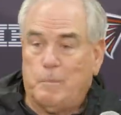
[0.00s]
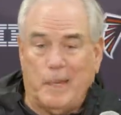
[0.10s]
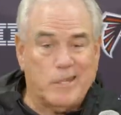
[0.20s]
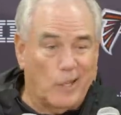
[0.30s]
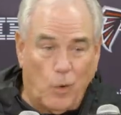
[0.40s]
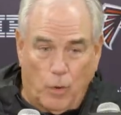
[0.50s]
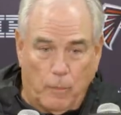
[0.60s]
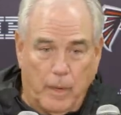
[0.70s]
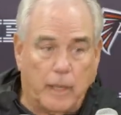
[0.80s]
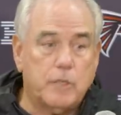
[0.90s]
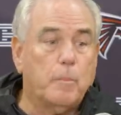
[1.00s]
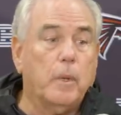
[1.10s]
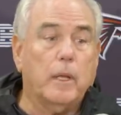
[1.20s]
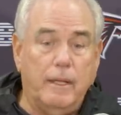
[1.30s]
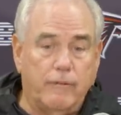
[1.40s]
basically quarterbacks,
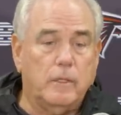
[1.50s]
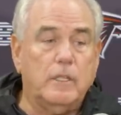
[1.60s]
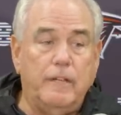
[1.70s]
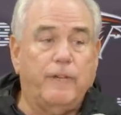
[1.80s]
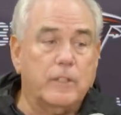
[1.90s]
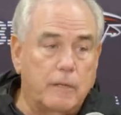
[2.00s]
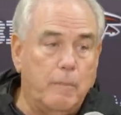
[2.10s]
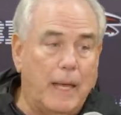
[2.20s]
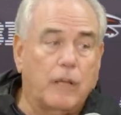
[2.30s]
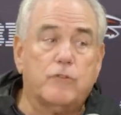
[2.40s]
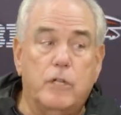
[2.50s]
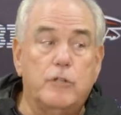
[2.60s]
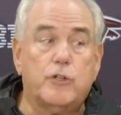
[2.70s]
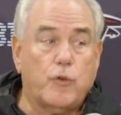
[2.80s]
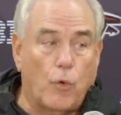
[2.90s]
but even defensive backs
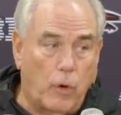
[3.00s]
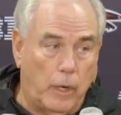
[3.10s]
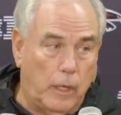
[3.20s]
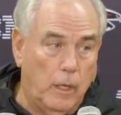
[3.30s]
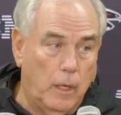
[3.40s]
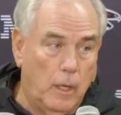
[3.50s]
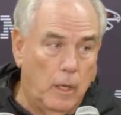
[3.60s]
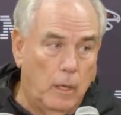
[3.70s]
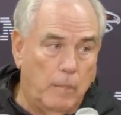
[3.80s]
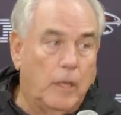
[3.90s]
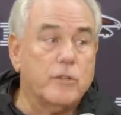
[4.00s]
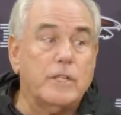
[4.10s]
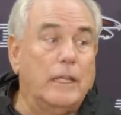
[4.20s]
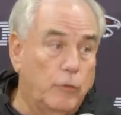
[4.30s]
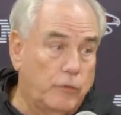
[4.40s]
destroyed because
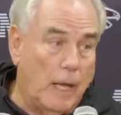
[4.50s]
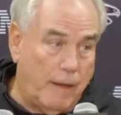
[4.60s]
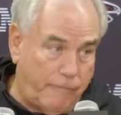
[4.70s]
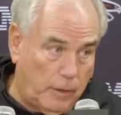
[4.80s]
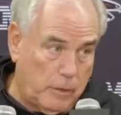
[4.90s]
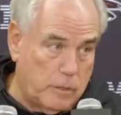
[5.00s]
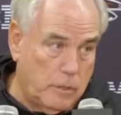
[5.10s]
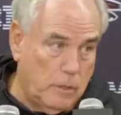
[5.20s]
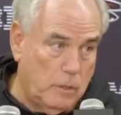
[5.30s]
they lose confidence.